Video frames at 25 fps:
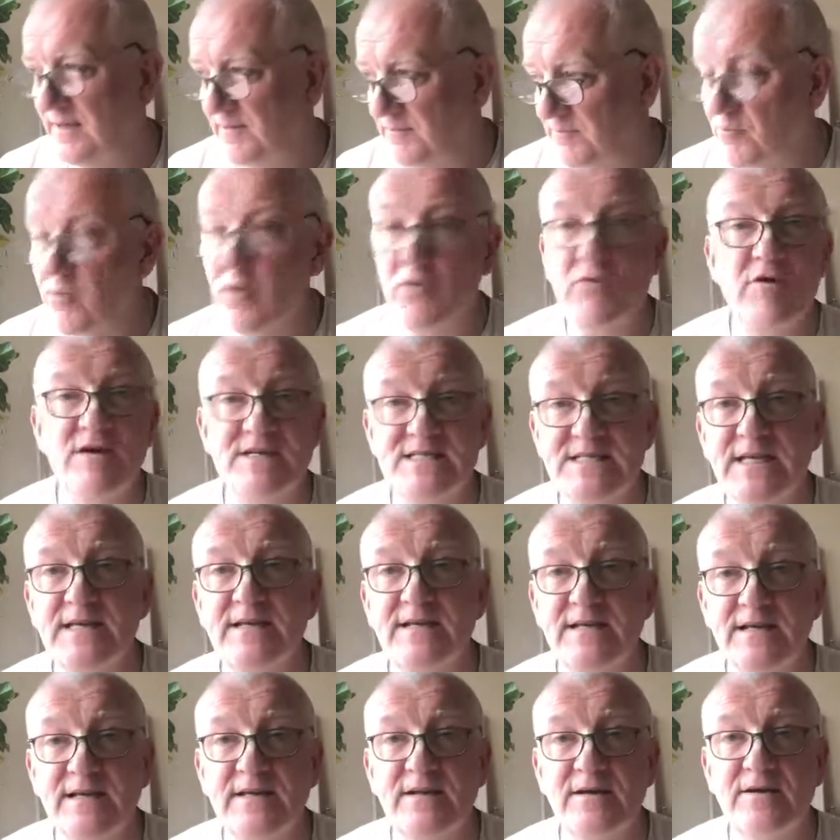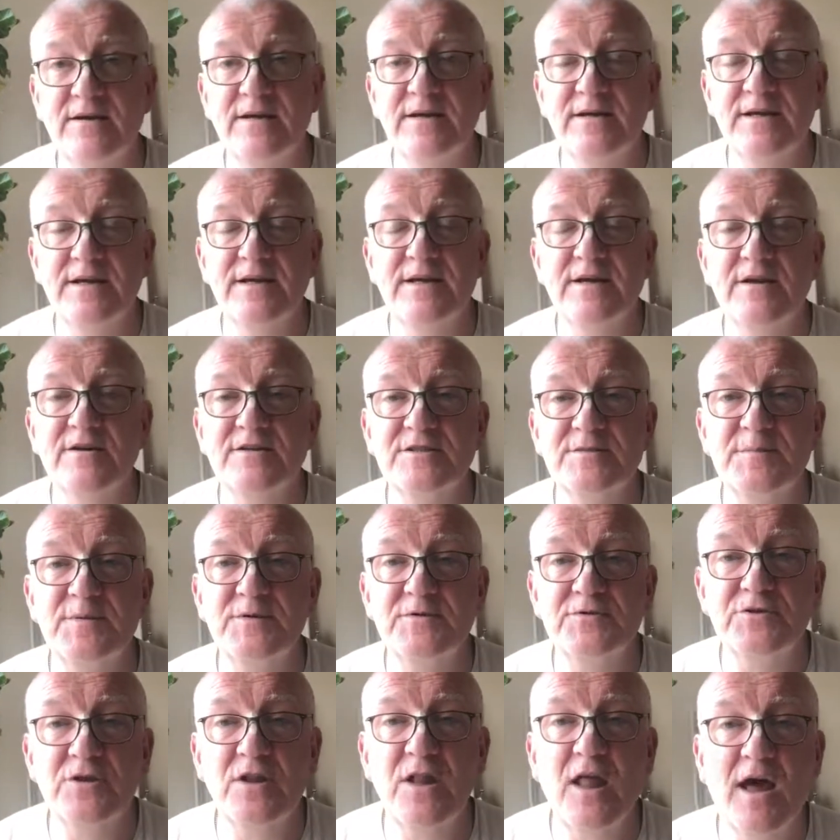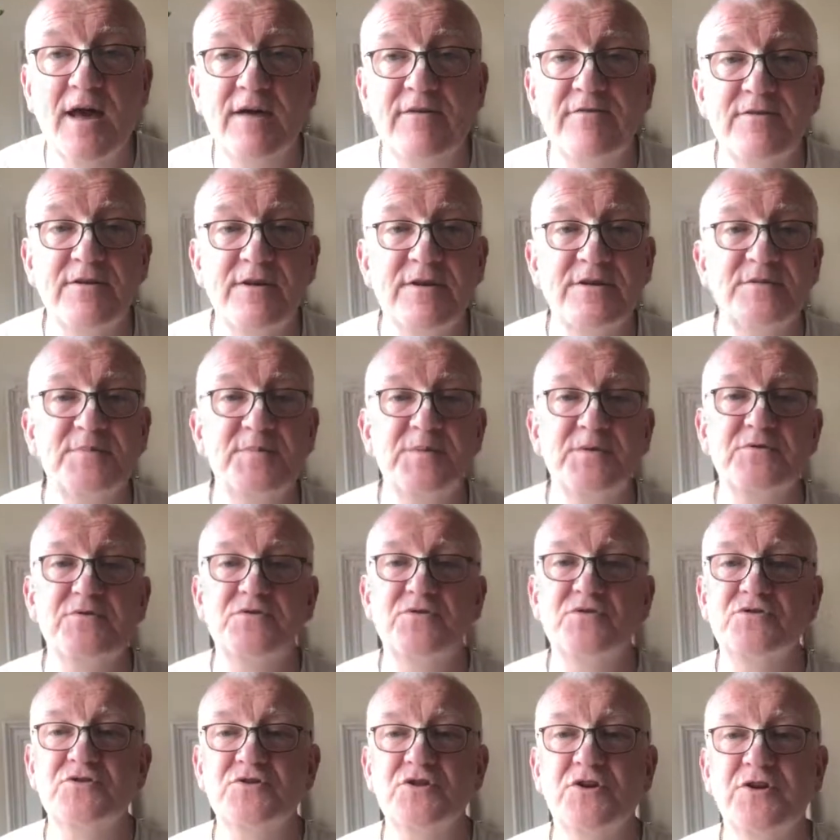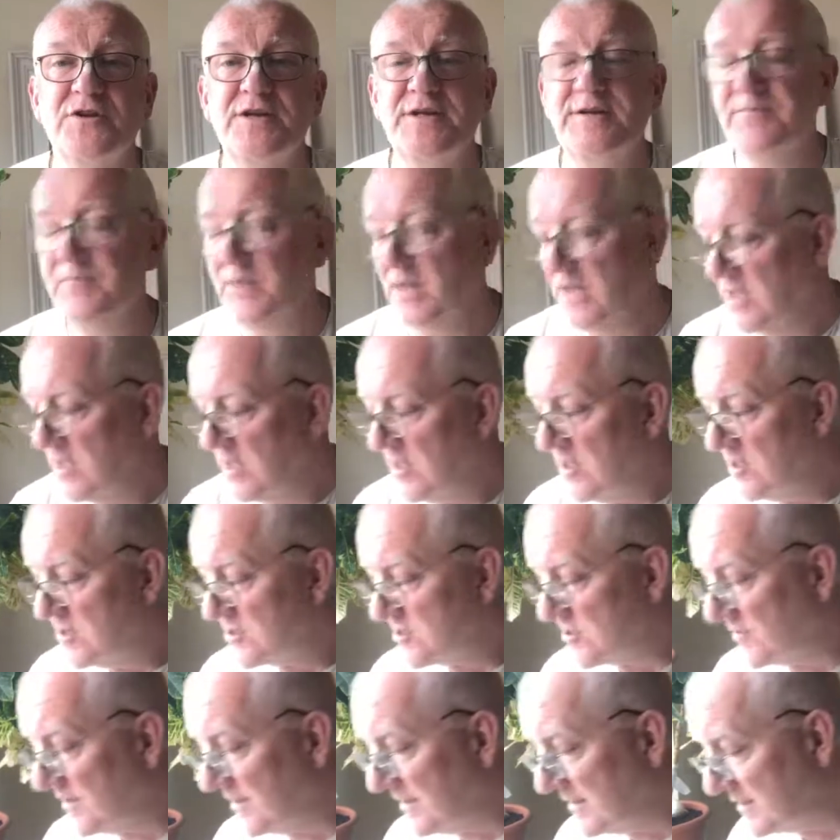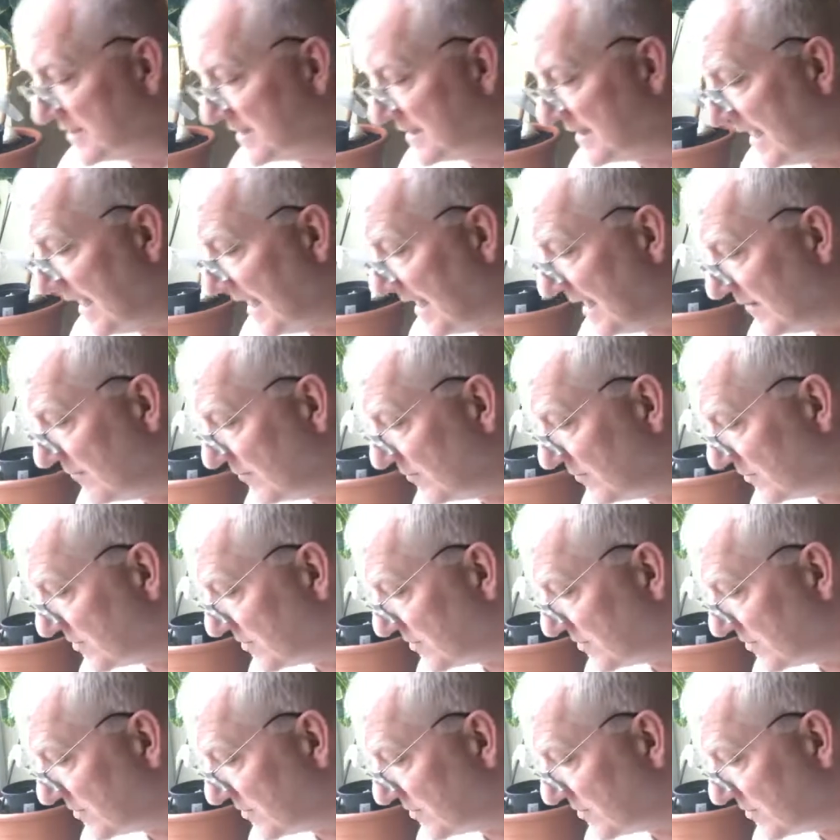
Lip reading: progressing in our spiritual life and our spiritual journey. So here today we're